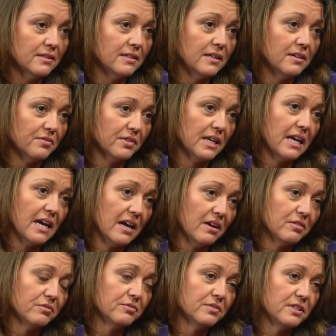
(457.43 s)
if they
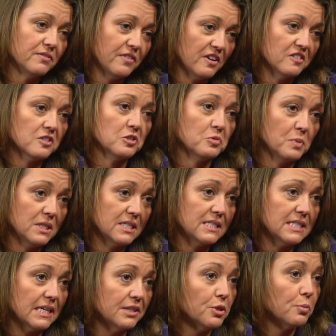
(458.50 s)
have invasive
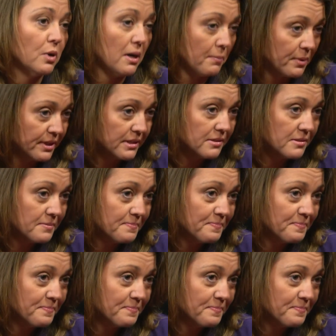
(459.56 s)
species on their properties.